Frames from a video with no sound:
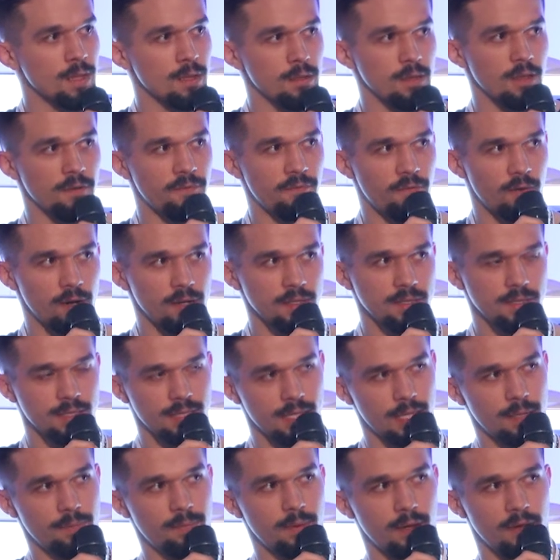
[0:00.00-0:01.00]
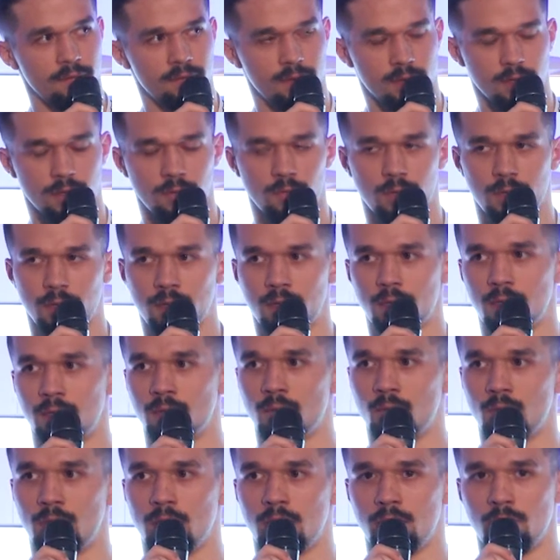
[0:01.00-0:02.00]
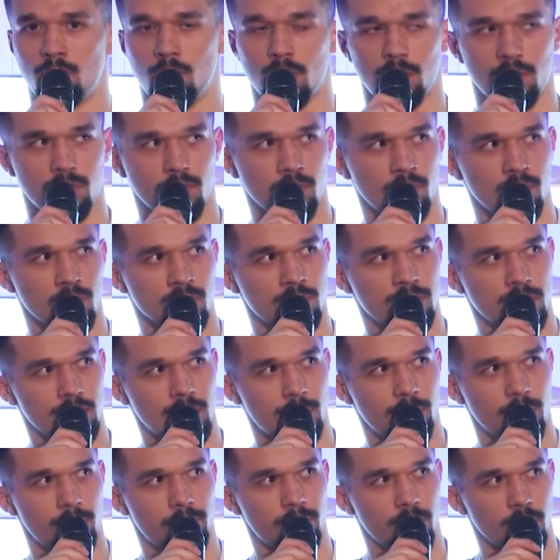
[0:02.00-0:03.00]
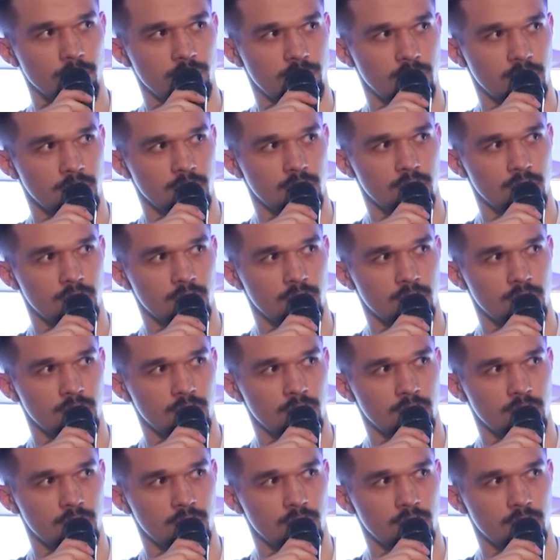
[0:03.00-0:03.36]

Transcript: The first step after we want to set up a project